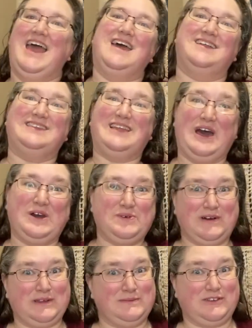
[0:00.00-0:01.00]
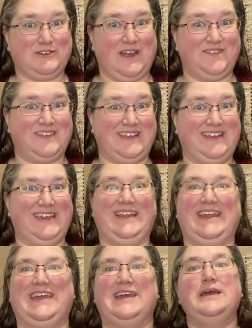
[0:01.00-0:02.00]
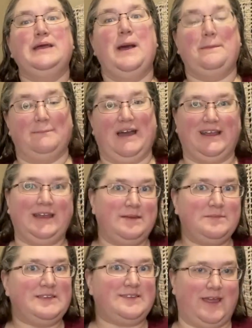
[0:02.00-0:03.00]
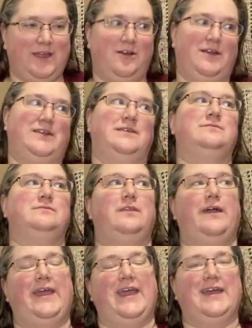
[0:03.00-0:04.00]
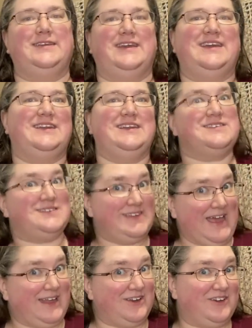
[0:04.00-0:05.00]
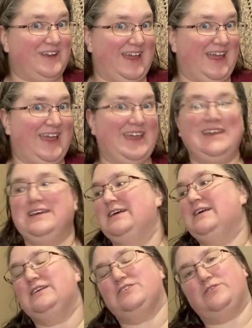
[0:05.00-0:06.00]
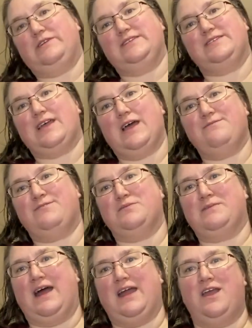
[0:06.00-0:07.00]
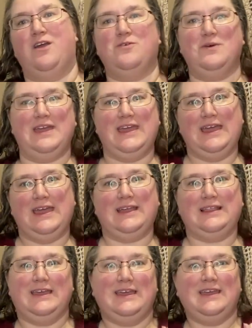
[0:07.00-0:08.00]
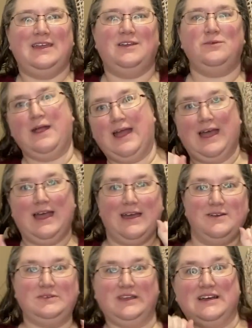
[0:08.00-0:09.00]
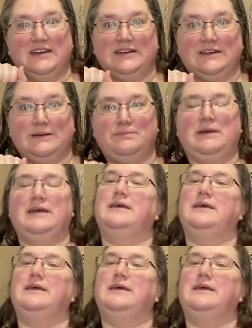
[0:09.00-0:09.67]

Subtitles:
Hello, welcome to Krafting Kitty. My name is Erin and it is Saturday, so it is time for my weekly roundup.